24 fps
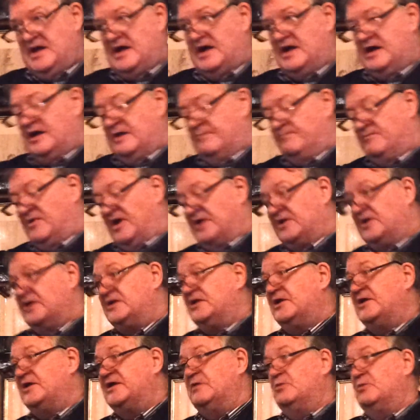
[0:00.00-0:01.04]
Um, and I'd
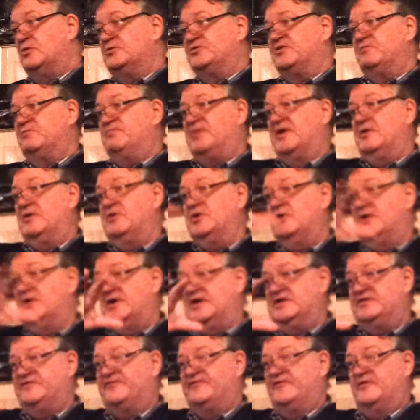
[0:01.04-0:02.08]
like you all to bow your
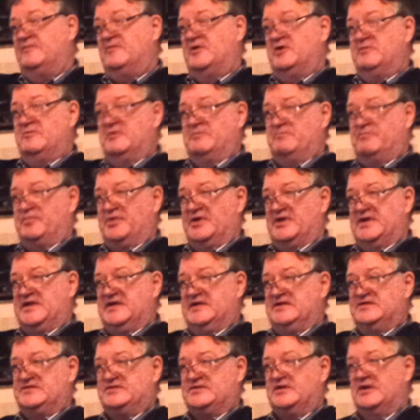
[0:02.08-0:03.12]
heads for a moment,
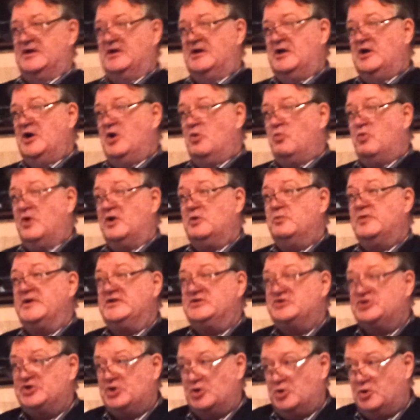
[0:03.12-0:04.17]
please. Well, we
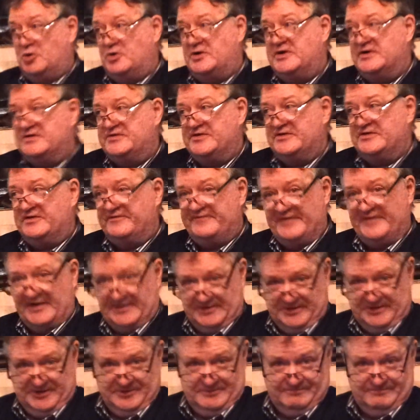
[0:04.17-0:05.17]
talk to the Vanir?